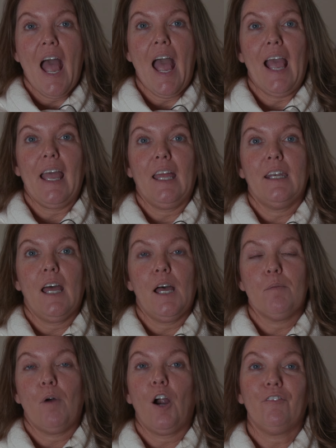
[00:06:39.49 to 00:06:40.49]
and
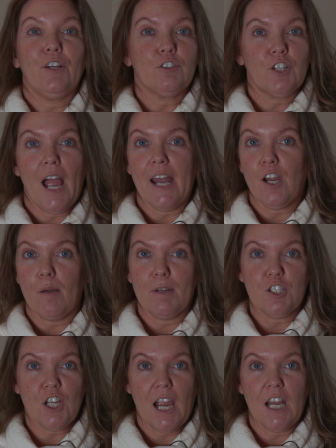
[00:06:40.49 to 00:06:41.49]
our filter had not
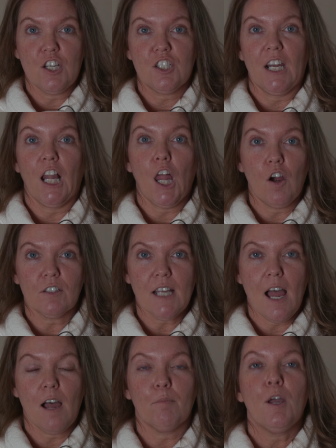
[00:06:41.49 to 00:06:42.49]
been changed in a long
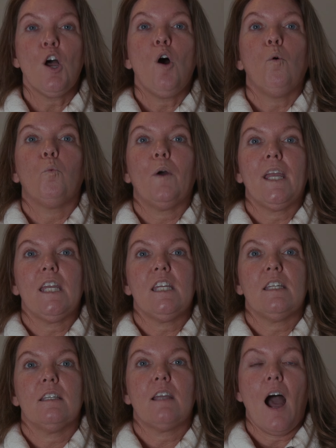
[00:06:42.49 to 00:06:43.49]
time.
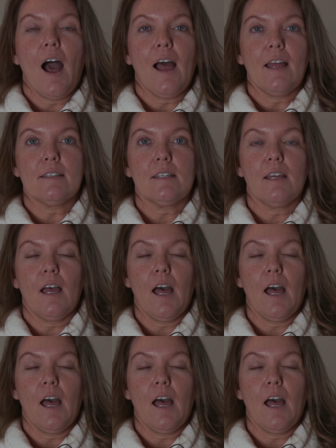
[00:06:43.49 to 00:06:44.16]
We got